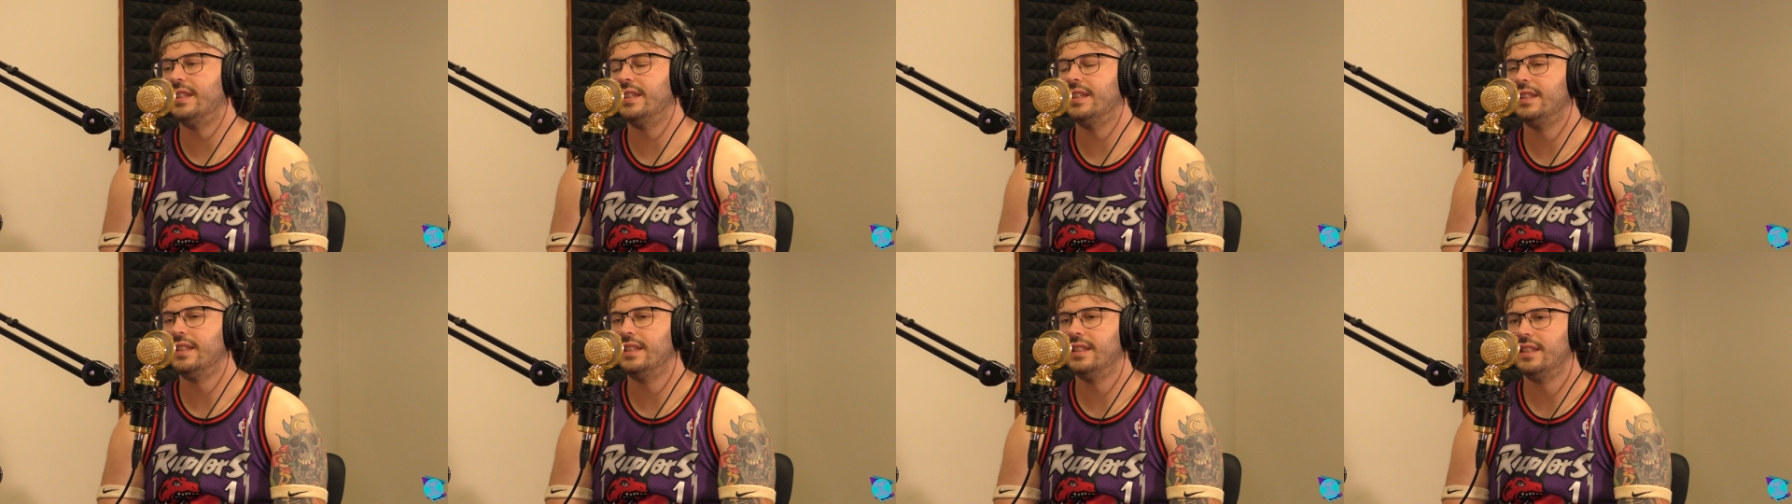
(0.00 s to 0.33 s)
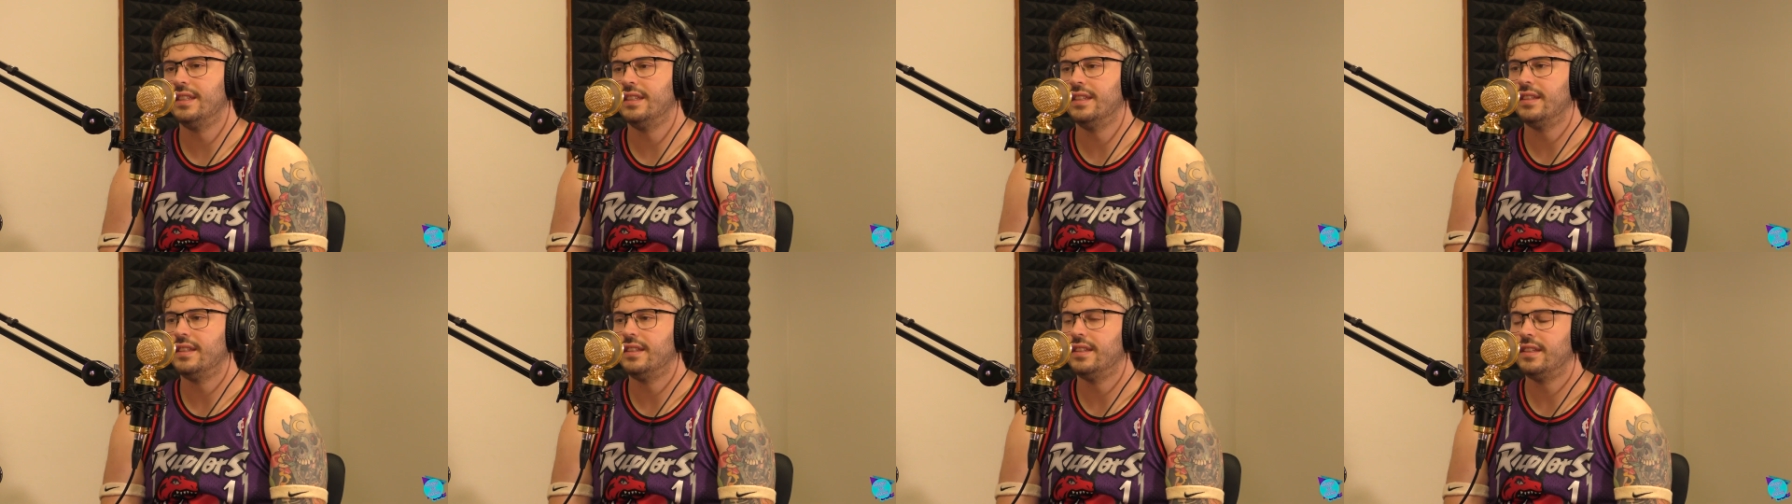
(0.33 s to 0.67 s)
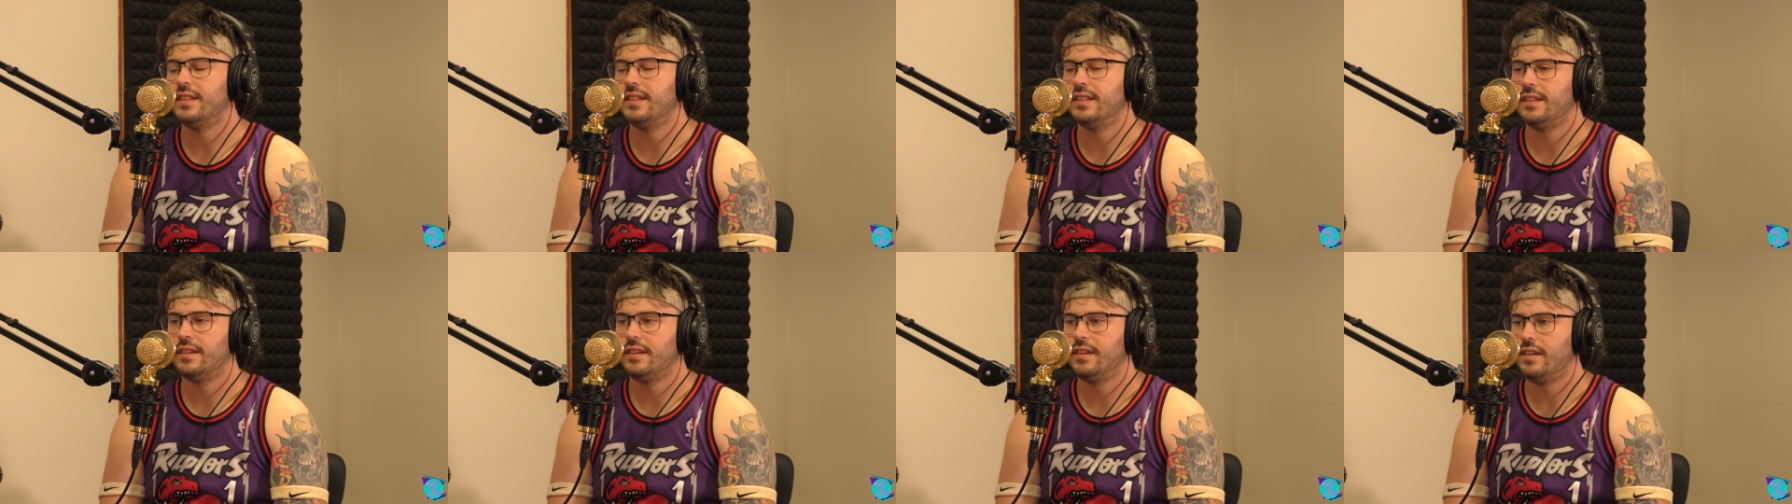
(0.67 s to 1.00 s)
Um,
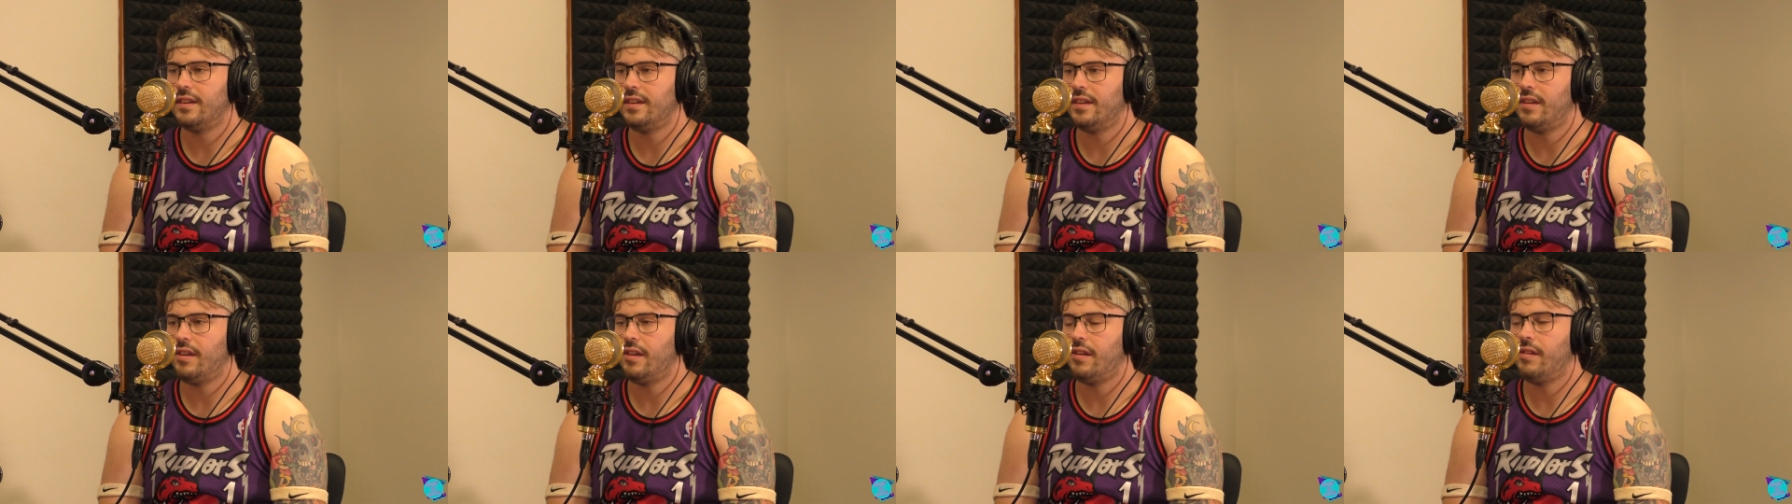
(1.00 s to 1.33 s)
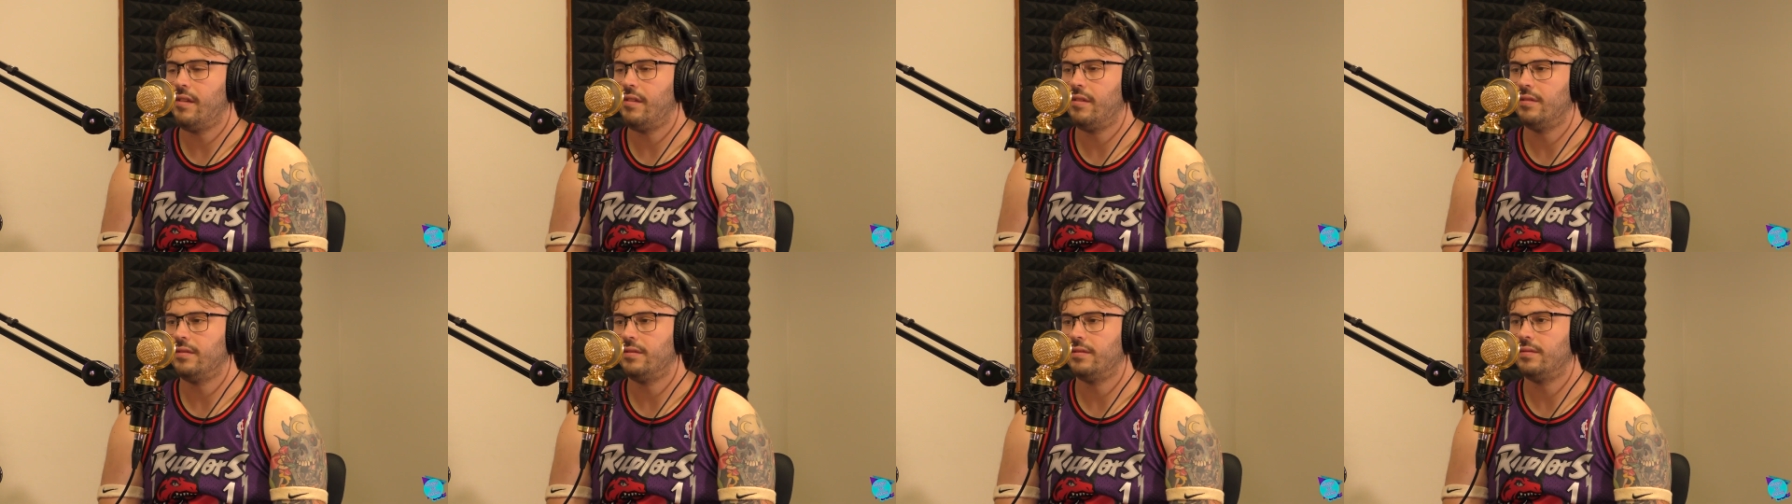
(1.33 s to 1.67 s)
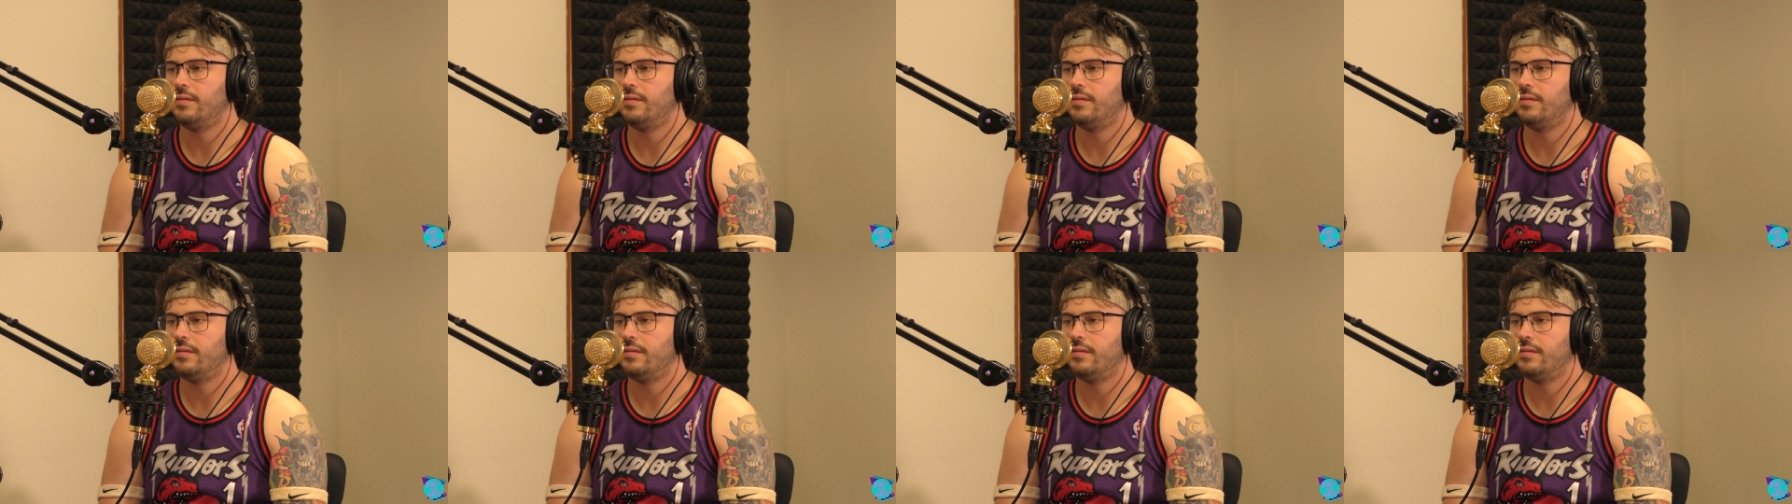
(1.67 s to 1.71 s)
so my older